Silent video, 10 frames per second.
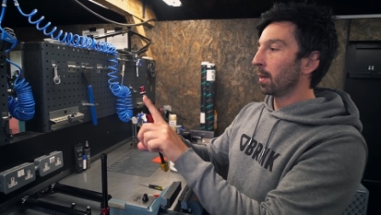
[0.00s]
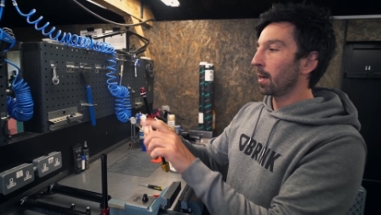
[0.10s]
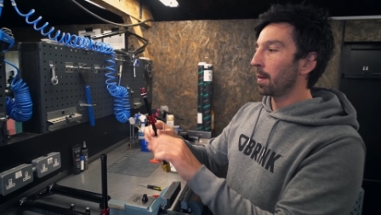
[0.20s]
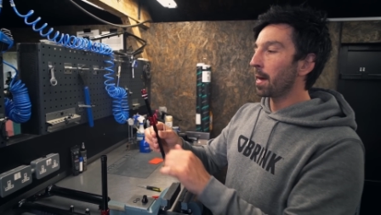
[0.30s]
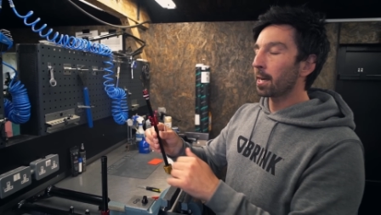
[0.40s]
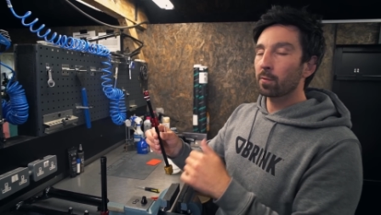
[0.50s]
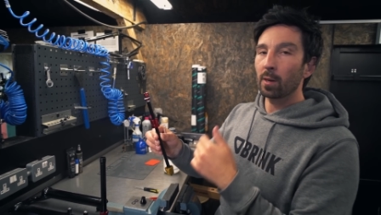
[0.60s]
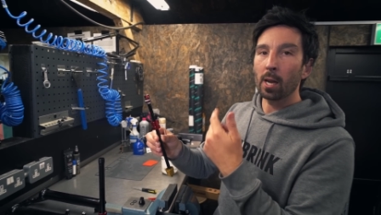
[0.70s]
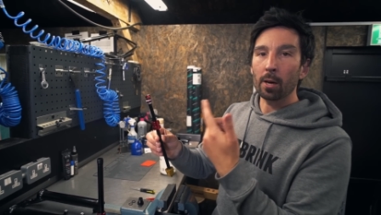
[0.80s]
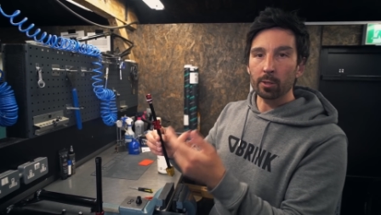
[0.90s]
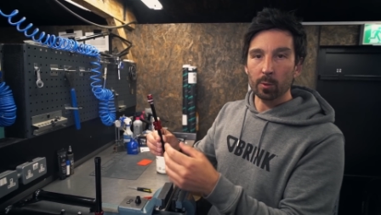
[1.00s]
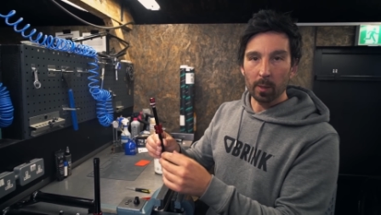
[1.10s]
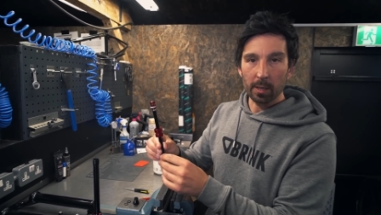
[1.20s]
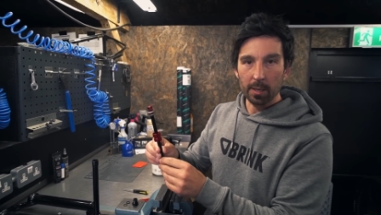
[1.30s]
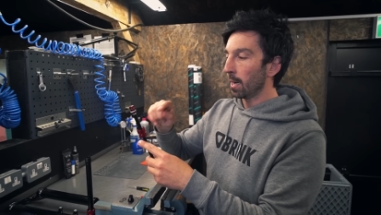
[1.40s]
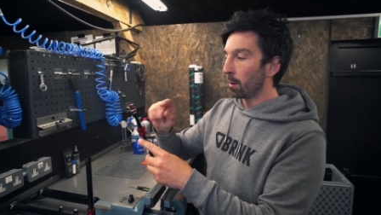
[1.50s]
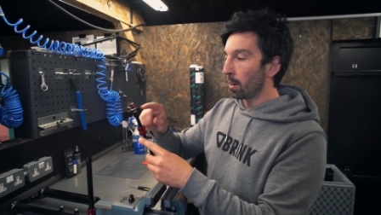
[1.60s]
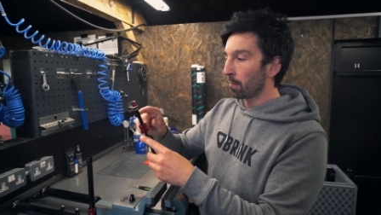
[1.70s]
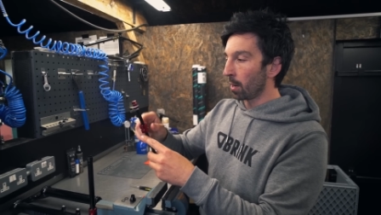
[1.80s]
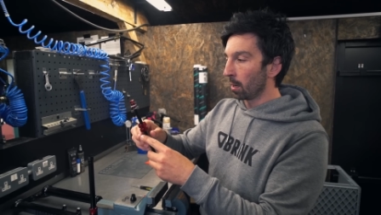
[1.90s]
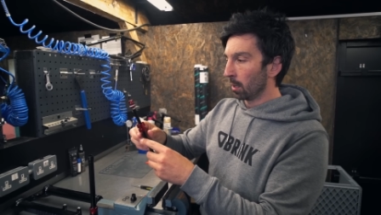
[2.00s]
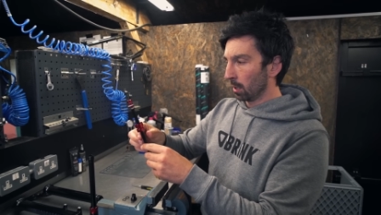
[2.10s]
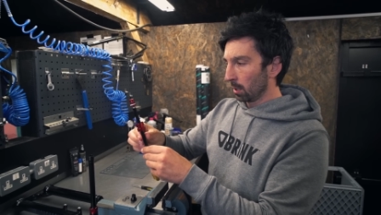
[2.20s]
And that's for low speed. However,